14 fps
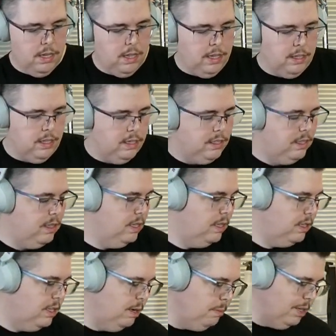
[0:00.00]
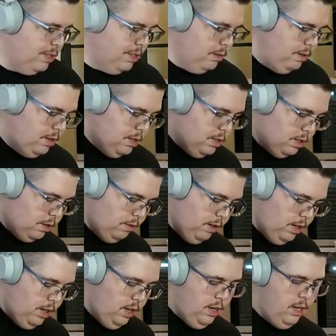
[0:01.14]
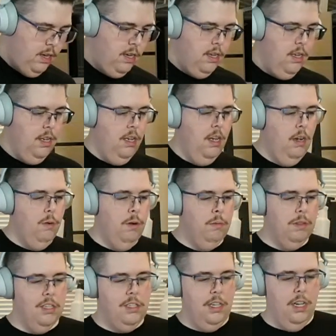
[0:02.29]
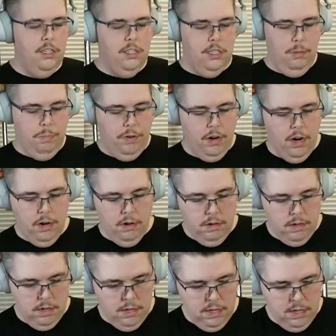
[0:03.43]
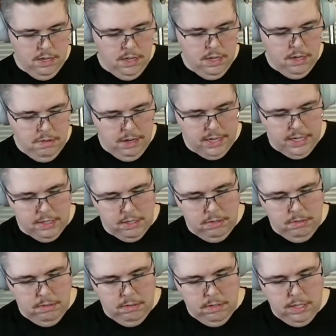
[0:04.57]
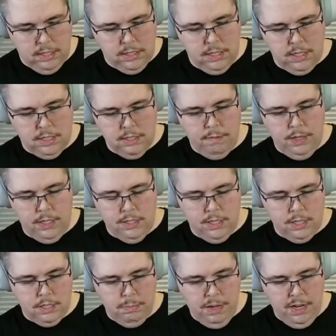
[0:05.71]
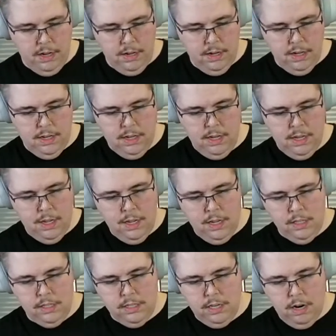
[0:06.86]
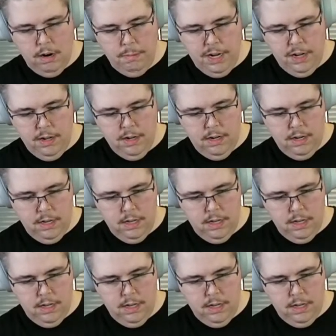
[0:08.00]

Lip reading: I think that's Timot's screen. Went with the CHC Pro. I got 2 heat sinks, a V6 mount and a CR mount.